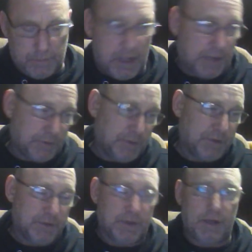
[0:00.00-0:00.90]
Actually,
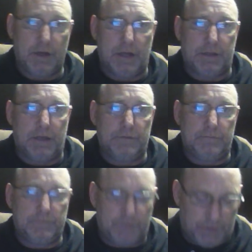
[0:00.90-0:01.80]
since I got that
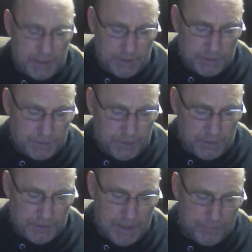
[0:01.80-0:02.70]
stainless
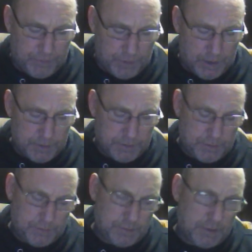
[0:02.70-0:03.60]
steel depth
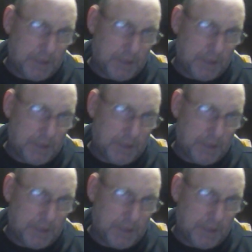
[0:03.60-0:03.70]
charge, I